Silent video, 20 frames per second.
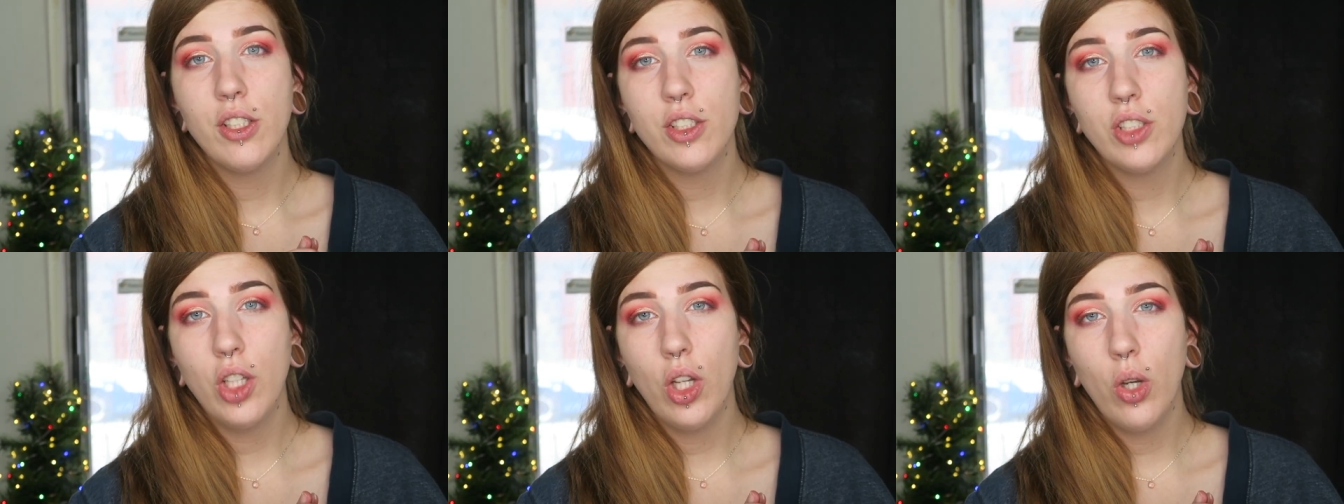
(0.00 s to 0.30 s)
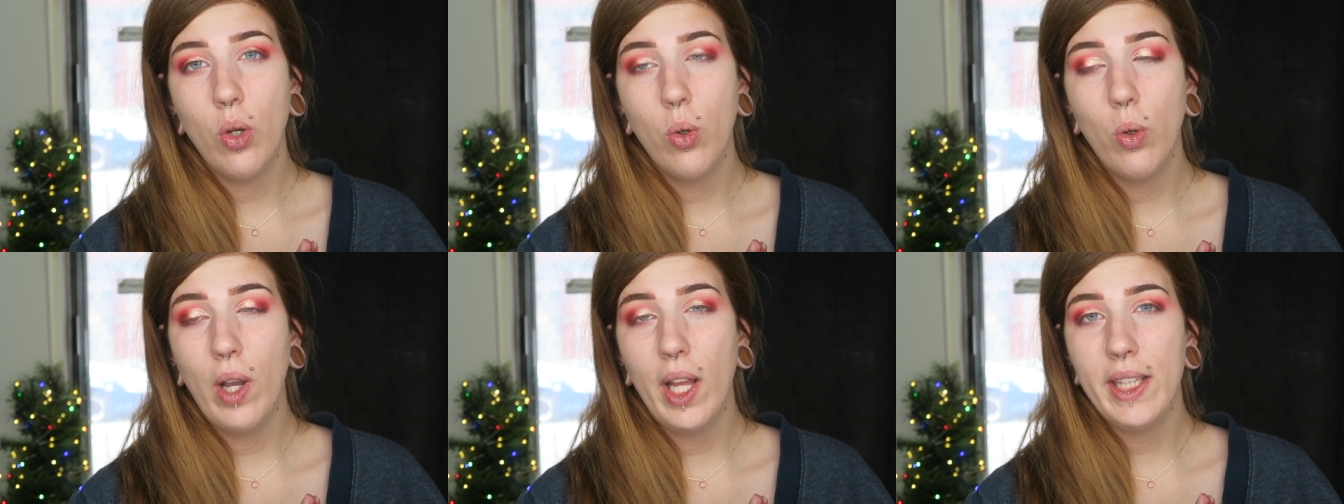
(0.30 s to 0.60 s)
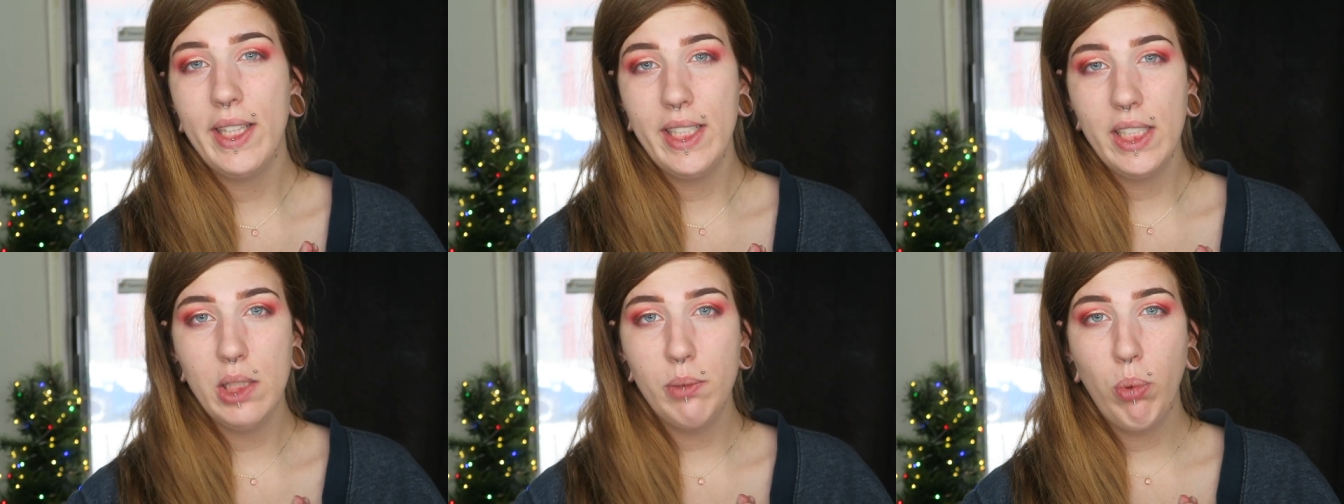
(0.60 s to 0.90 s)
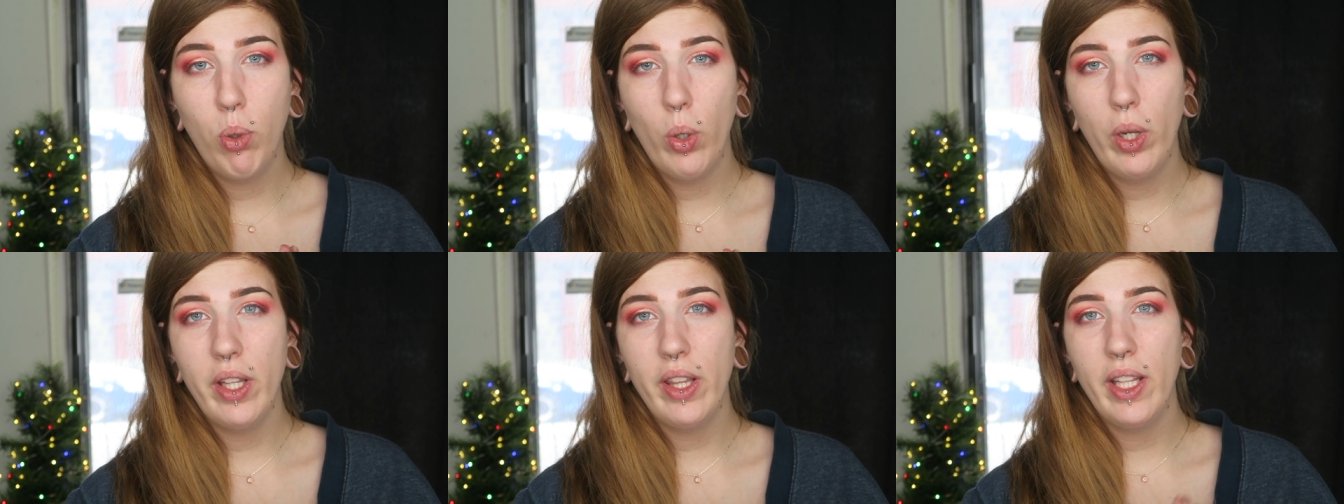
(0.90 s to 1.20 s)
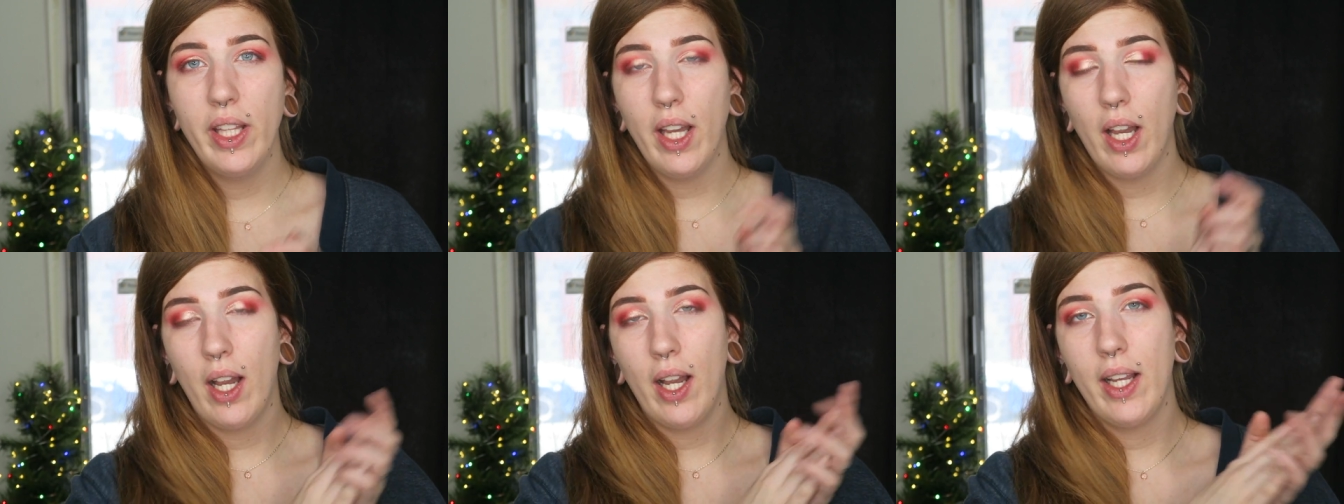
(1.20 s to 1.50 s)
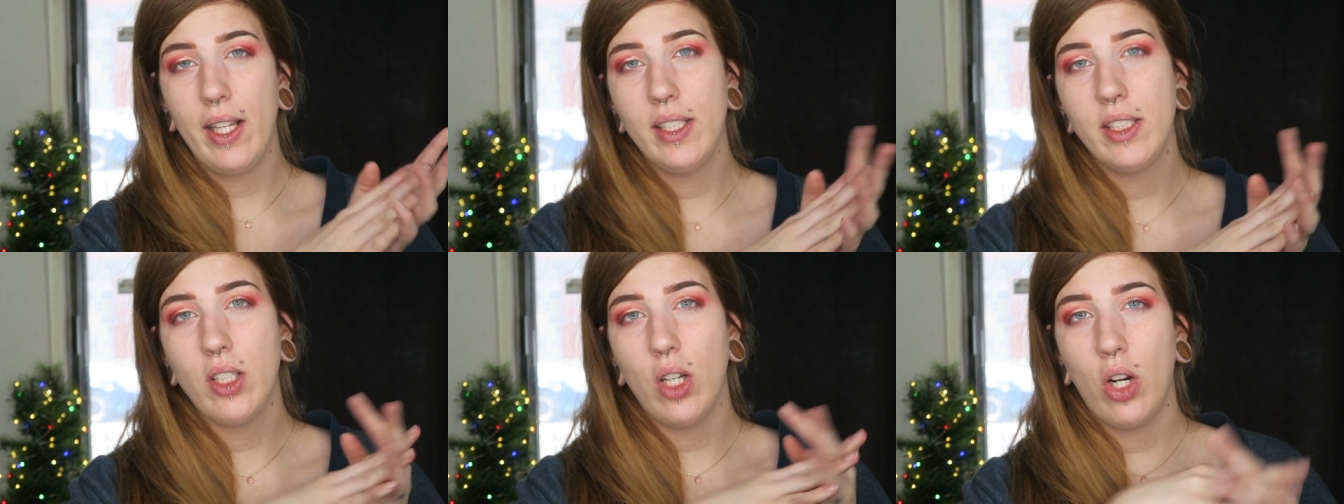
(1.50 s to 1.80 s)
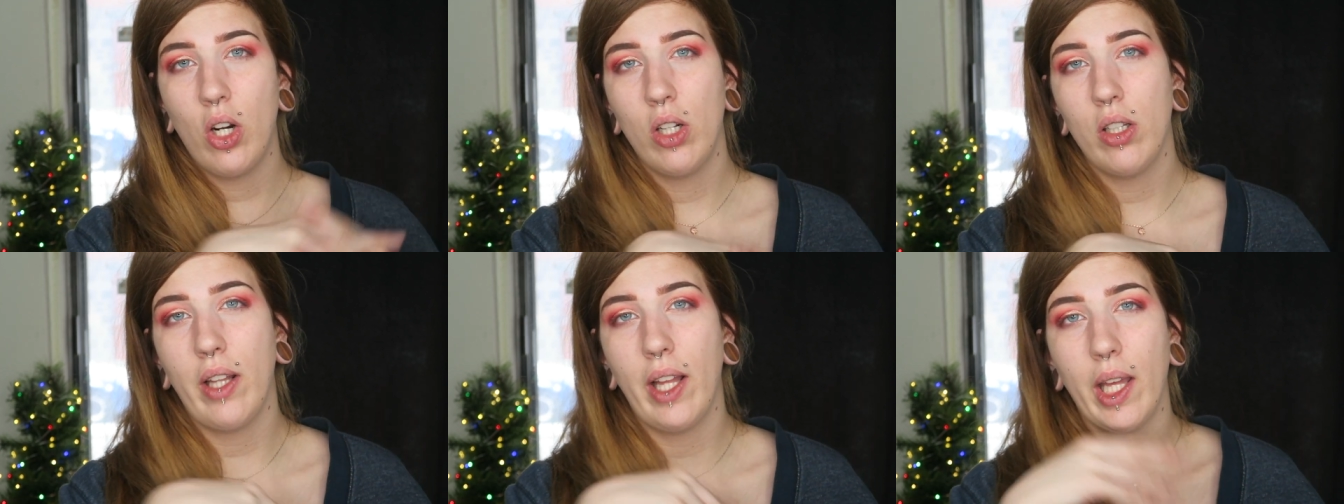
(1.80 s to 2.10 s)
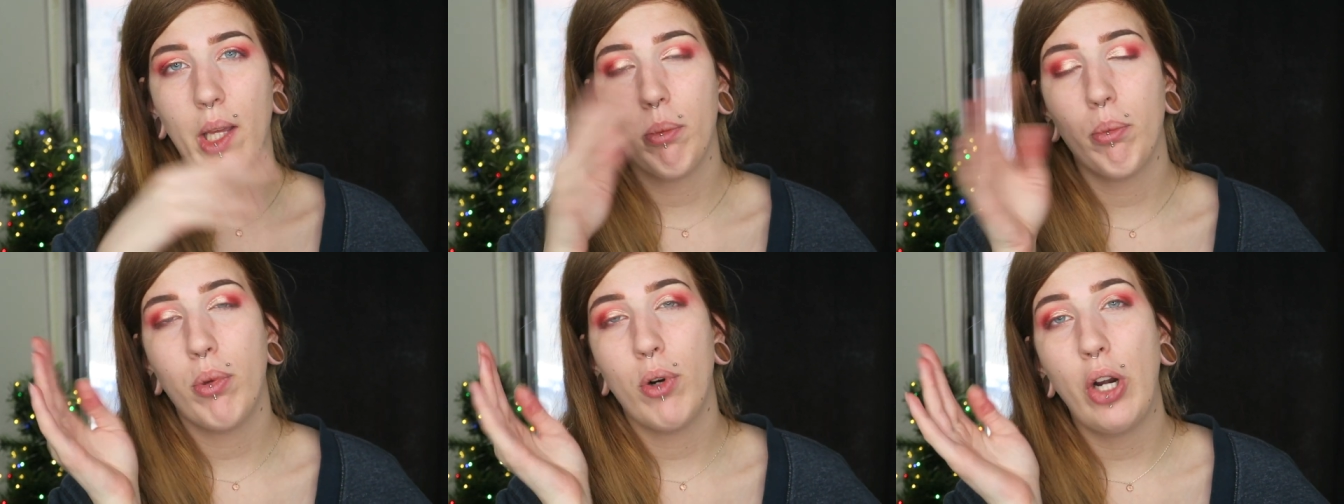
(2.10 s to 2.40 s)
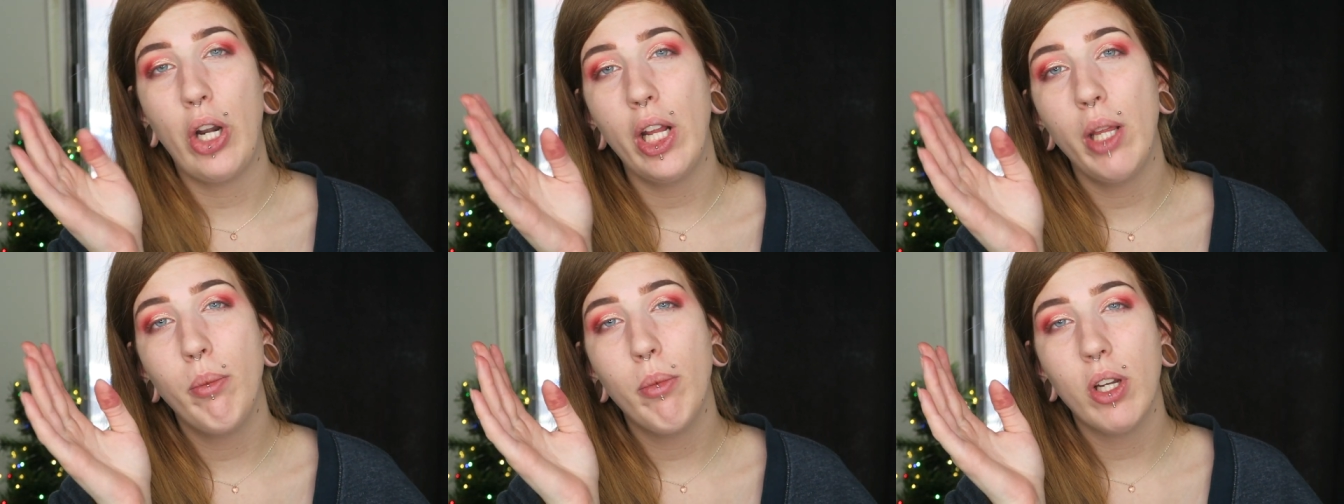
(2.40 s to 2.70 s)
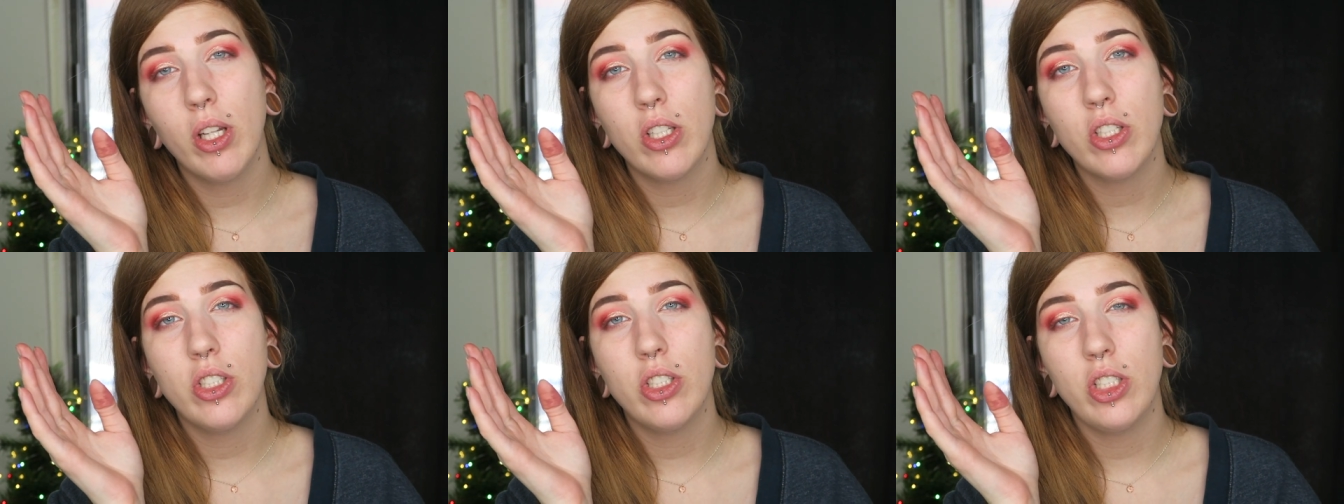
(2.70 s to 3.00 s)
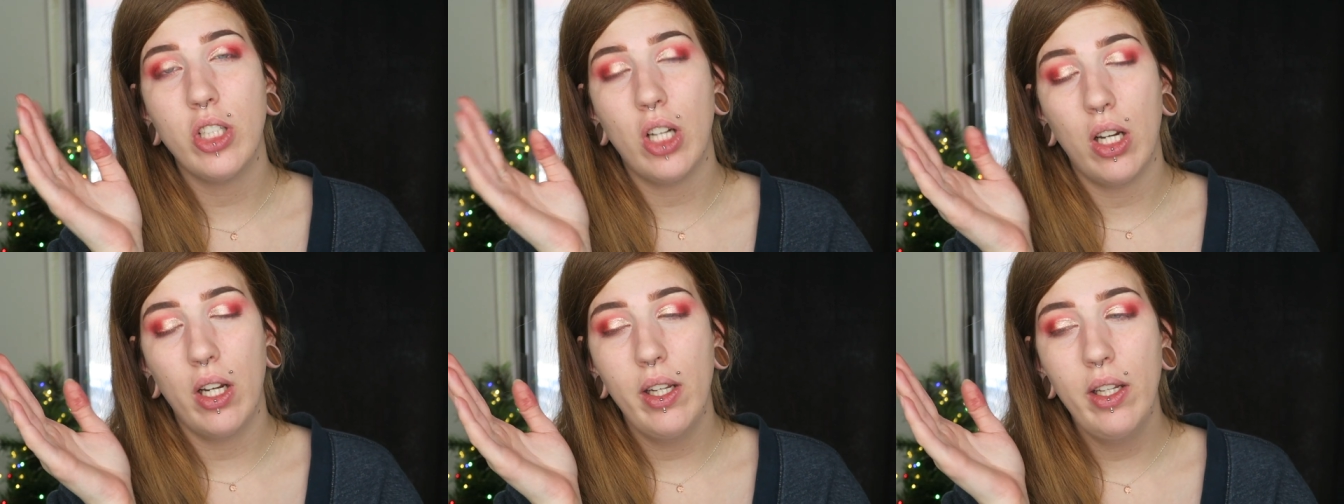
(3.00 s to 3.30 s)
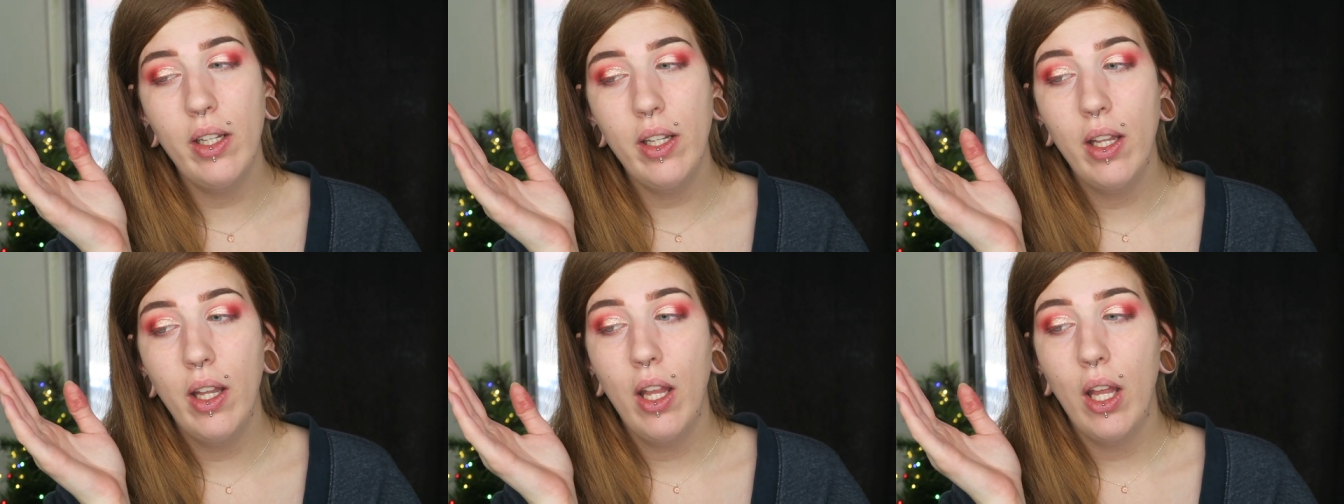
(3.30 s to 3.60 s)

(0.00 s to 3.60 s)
So at this point, the eyes are like pretty much done,